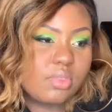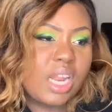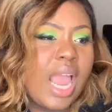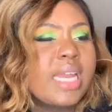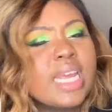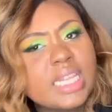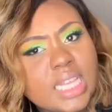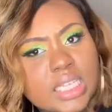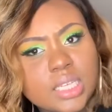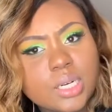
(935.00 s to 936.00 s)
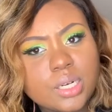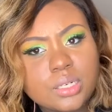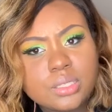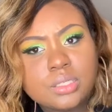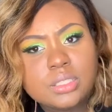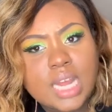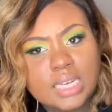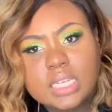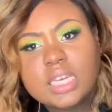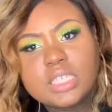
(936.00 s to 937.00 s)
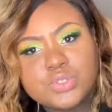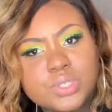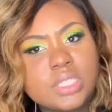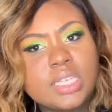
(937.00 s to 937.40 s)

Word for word: I did think the girl, Dr. Kendra,